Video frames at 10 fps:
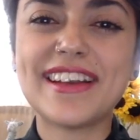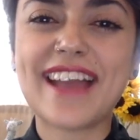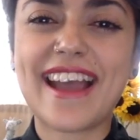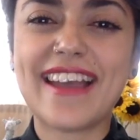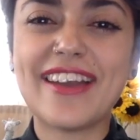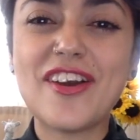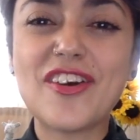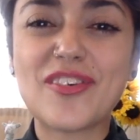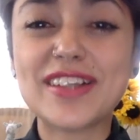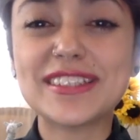and I
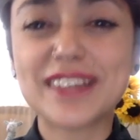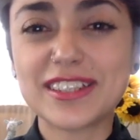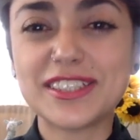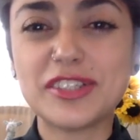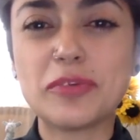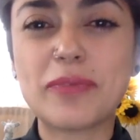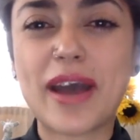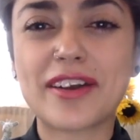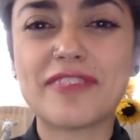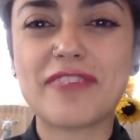want to talk to you
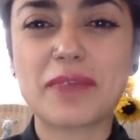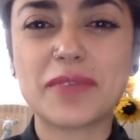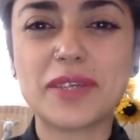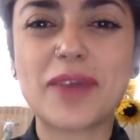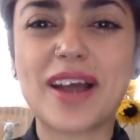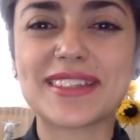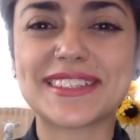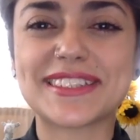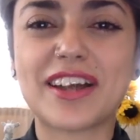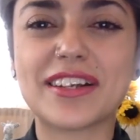about our family
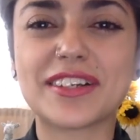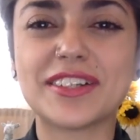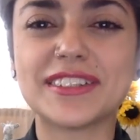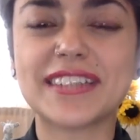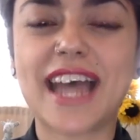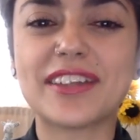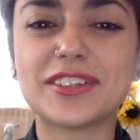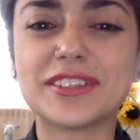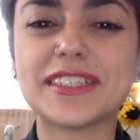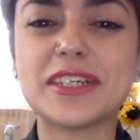process article
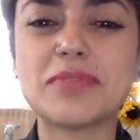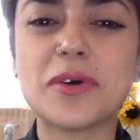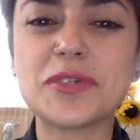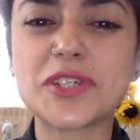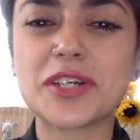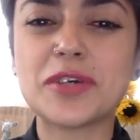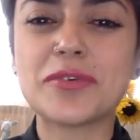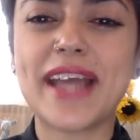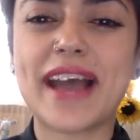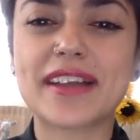titled Emotional
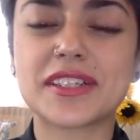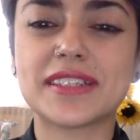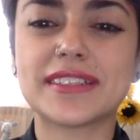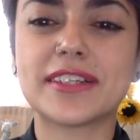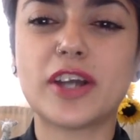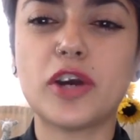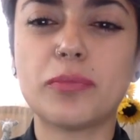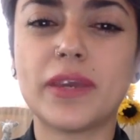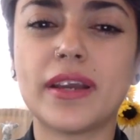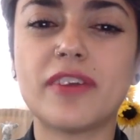Reactions and
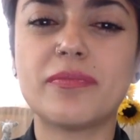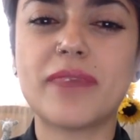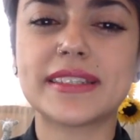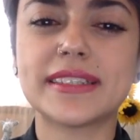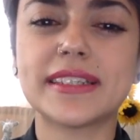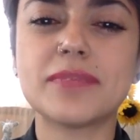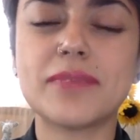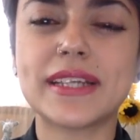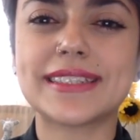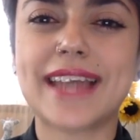Coping of Mexican
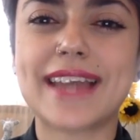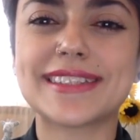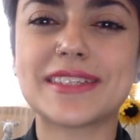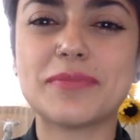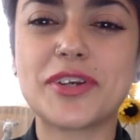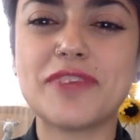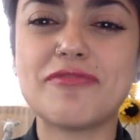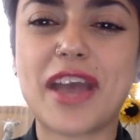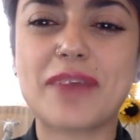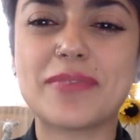Mixed Status
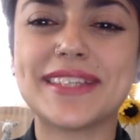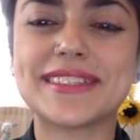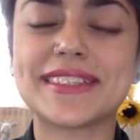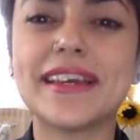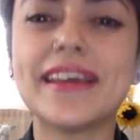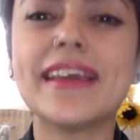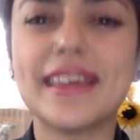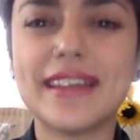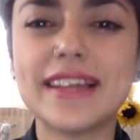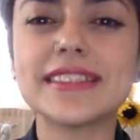Immigrant Families
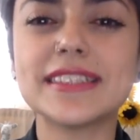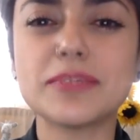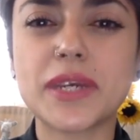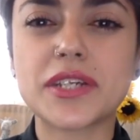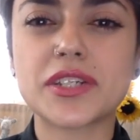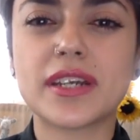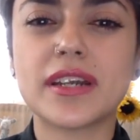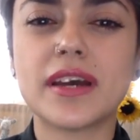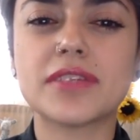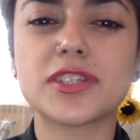in Anticipation
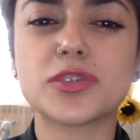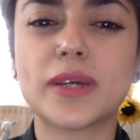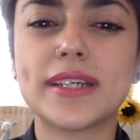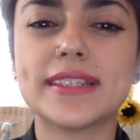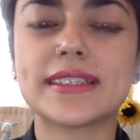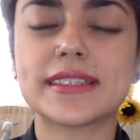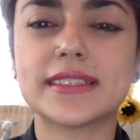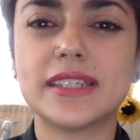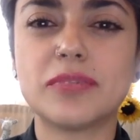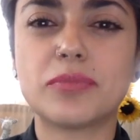of the
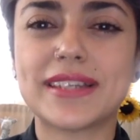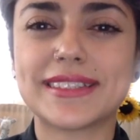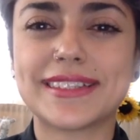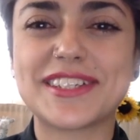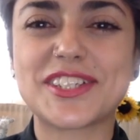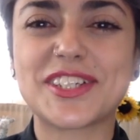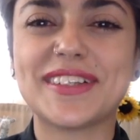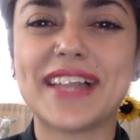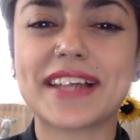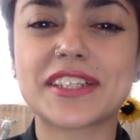2016 Presidential
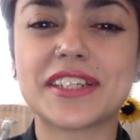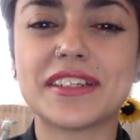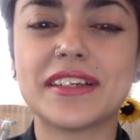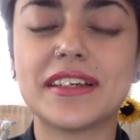Election.